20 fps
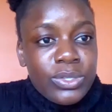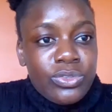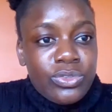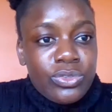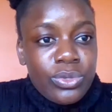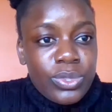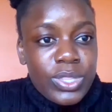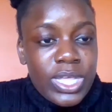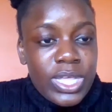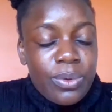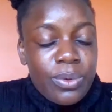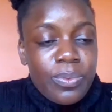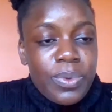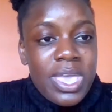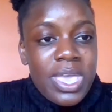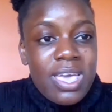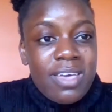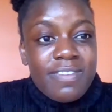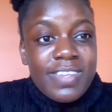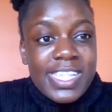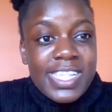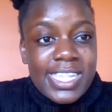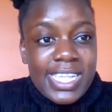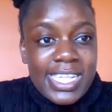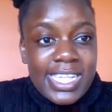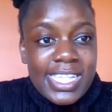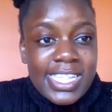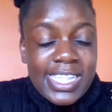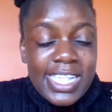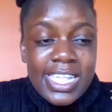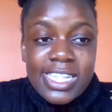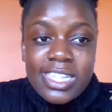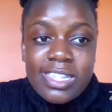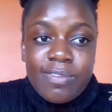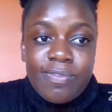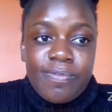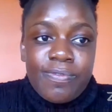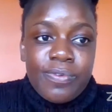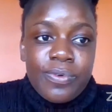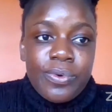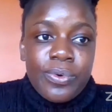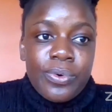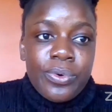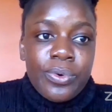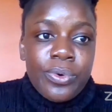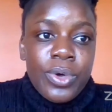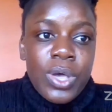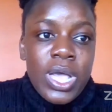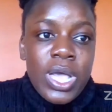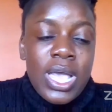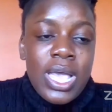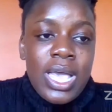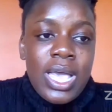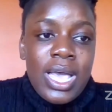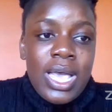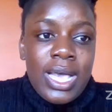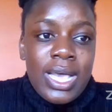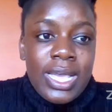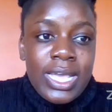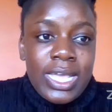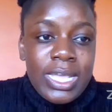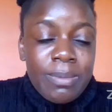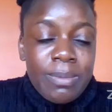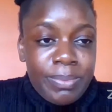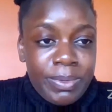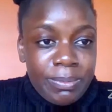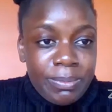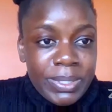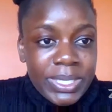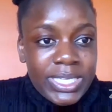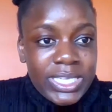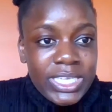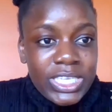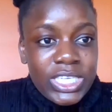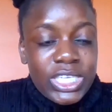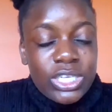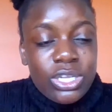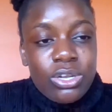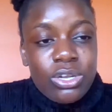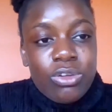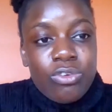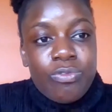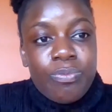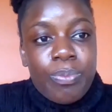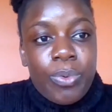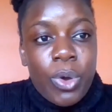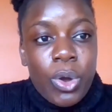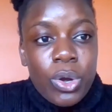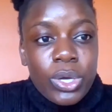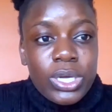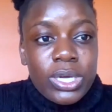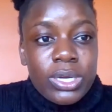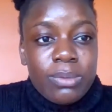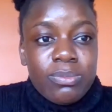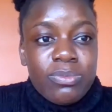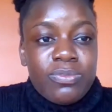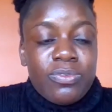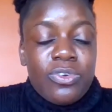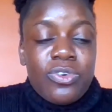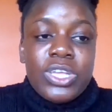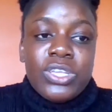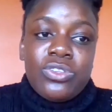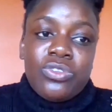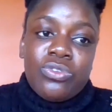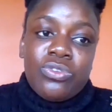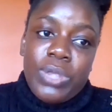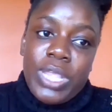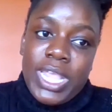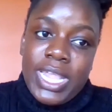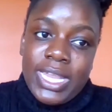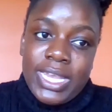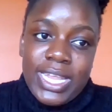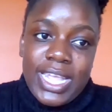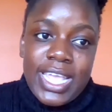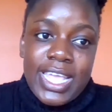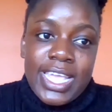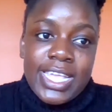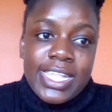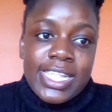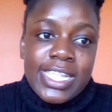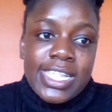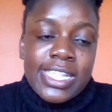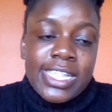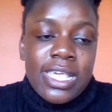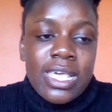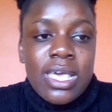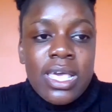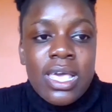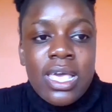so that we have a successful implementation of programs for us to end AIDS